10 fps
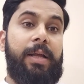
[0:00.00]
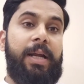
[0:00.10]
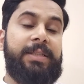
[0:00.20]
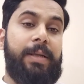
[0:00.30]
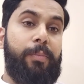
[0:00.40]

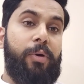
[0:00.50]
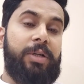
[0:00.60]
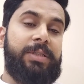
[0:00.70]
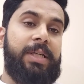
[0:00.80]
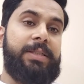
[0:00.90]
It's a
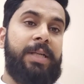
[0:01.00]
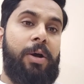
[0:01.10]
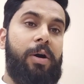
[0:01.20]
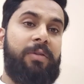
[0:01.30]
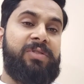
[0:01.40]
process
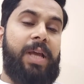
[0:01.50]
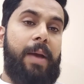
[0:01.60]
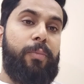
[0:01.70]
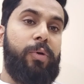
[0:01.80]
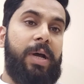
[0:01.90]
of
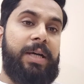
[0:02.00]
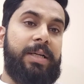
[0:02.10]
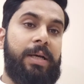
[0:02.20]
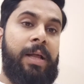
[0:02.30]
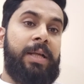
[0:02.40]

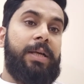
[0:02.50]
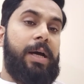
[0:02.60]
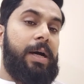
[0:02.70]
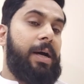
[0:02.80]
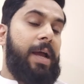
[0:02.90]
scapula,
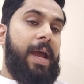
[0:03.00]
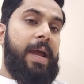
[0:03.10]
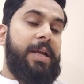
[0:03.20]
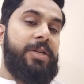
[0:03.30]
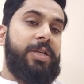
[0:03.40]

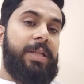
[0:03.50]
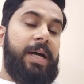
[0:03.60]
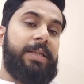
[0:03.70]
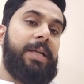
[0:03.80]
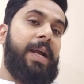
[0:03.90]
and
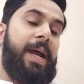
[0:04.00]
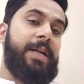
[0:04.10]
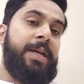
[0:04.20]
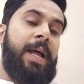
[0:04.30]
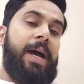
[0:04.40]
the other
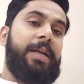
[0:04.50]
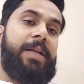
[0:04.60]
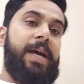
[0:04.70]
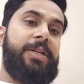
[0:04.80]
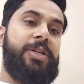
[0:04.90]
head
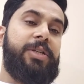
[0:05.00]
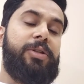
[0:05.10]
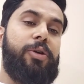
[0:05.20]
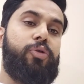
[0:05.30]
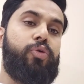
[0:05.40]
attaches
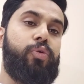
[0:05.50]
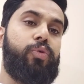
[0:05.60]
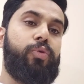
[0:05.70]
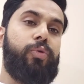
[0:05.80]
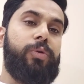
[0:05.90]

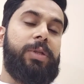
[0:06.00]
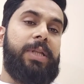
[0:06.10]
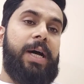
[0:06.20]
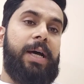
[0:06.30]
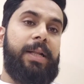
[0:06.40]
to
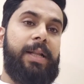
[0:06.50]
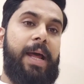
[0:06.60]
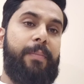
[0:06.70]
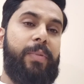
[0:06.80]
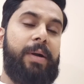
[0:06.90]
the
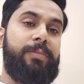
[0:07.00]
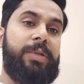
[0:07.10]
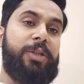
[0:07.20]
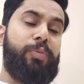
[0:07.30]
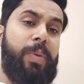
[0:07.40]
labrum,
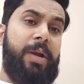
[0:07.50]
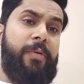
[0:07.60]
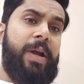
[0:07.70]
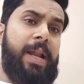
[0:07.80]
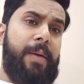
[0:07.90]
the
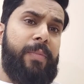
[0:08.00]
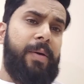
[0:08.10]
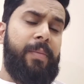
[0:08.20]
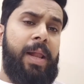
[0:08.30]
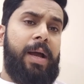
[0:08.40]
superior labrum.